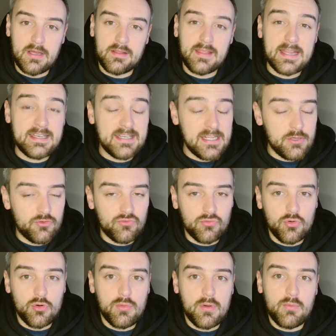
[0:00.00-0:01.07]
They did
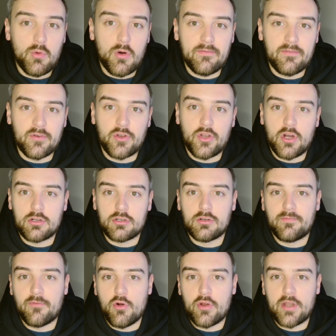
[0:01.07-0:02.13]
draw with Watford on
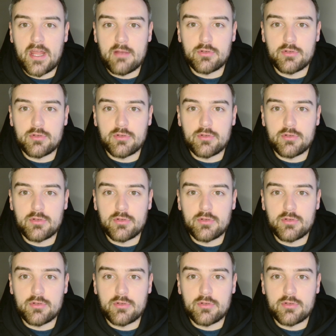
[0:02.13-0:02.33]
Good Friday,